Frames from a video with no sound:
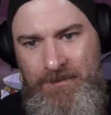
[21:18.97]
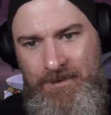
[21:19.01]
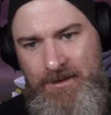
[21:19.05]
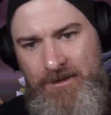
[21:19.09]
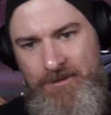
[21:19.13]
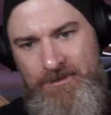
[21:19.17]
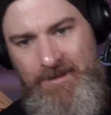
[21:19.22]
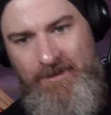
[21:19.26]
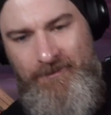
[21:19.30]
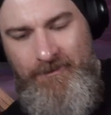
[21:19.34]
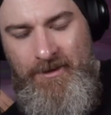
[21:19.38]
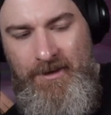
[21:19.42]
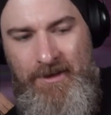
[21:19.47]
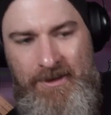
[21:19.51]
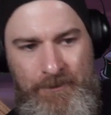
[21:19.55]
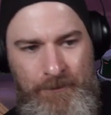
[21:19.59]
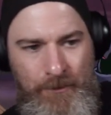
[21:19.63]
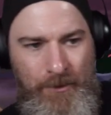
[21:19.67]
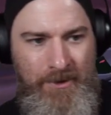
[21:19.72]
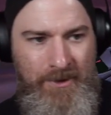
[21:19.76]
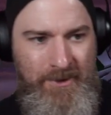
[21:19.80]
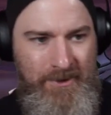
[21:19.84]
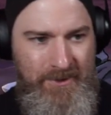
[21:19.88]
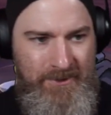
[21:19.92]
You definitely
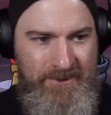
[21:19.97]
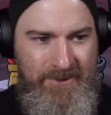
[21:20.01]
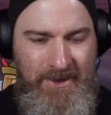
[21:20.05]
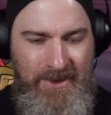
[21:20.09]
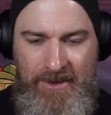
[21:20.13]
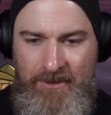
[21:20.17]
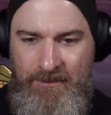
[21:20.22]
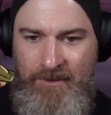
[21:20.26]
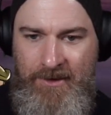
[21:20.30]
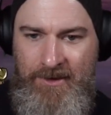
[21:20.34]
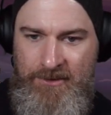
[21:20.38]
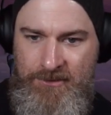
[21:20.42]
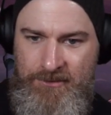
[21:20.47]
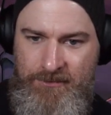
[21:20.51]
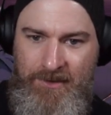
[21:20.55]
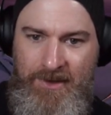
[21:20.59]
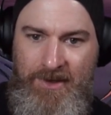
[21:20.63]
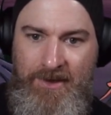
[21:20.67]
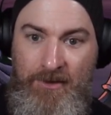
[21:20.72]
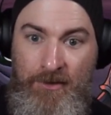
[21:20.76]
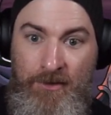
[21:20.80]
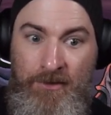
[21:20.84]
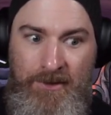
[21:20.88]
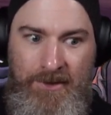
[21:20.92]
want to take advantage of
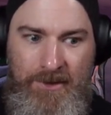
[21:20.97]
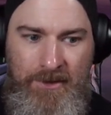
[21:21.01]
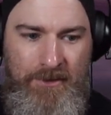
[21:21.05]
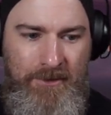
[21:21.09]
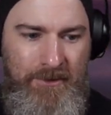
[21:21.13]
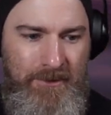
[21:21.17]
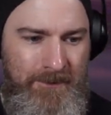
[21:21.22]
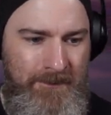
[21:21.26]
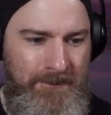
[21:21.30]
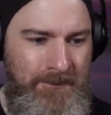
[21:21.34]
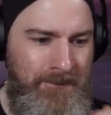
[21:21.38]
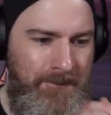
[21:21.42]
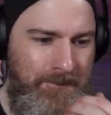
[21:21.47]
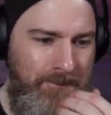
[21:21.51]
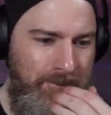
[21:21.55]
that early on.